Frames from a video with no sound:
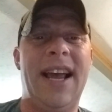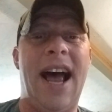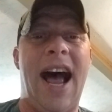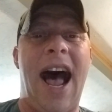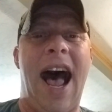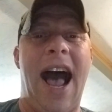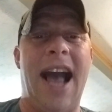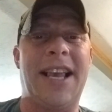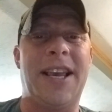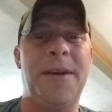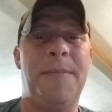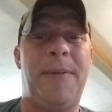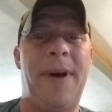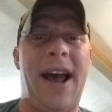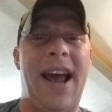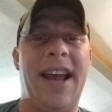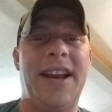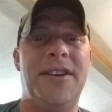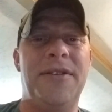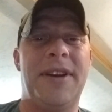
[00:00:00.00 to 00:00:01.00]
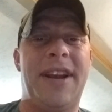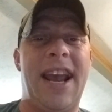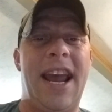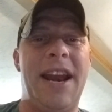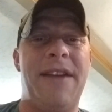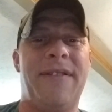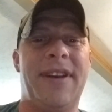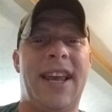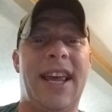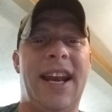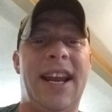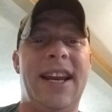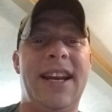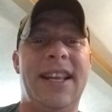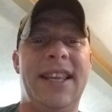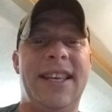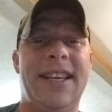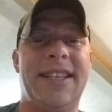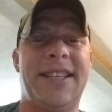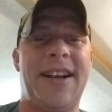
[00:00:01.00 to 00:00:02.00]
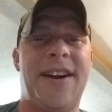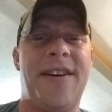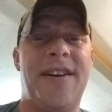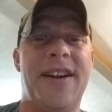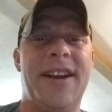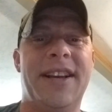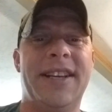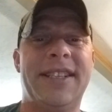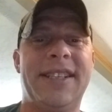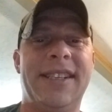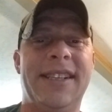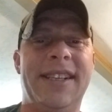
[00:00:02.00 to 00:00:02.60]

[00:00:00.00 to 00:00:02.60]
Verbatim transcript: occupied and you can't even get into these areas.